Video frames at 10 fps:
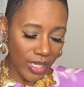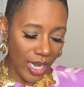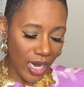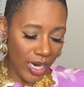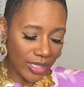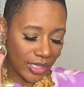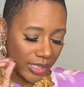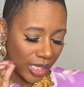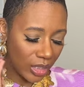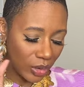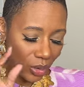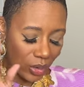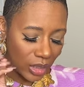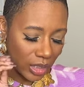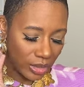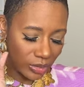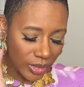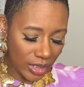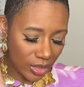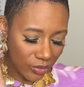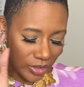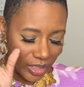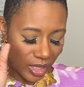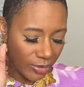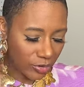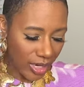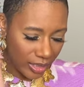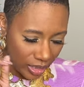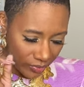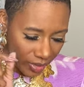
there. It's not that little glittery silver that they be trying to give